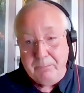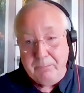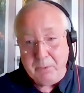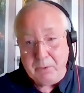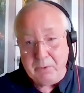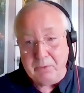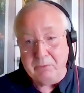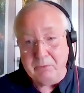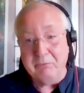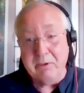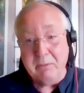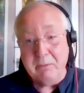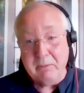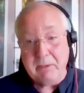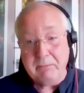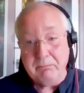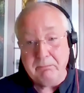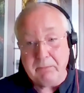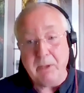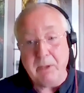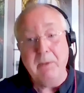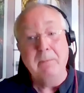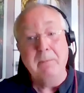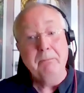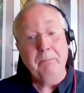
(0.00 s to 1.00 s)
But
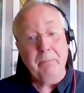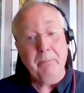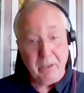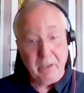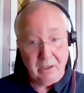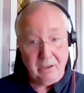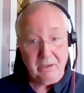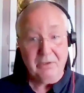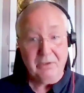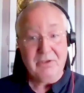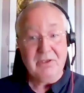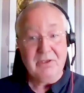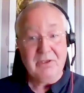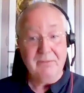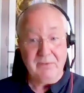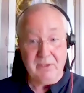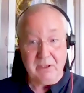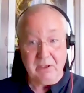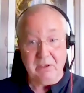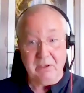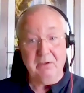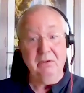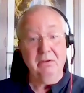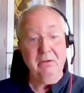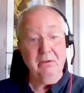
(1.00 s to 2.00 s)
remember, part of
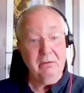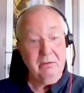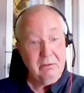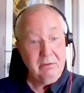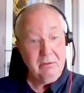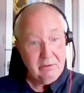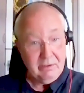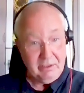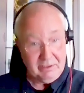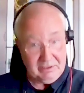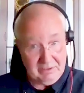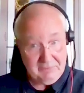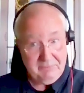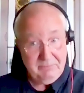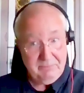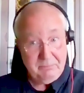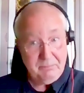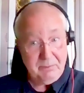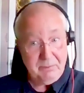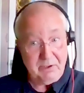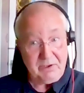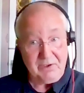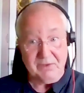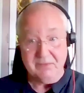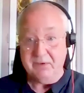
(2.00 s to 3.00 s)
you,
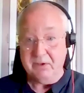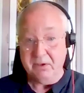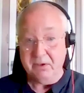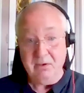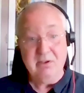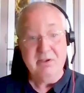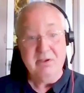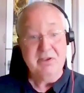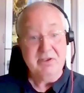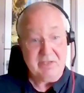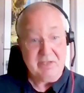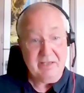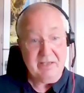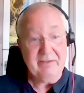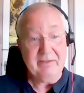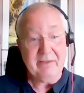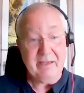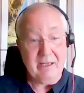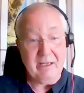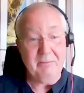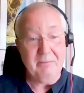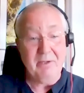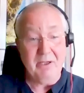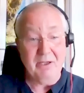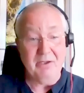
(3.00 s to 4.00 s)
different parts of you, sent
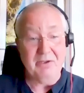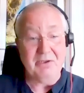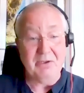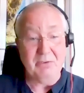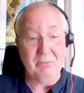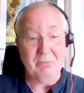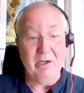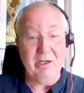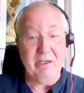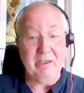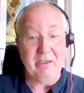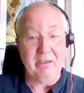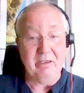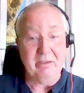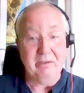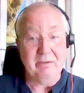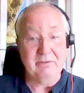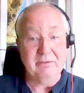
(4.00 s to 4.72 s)
that part away.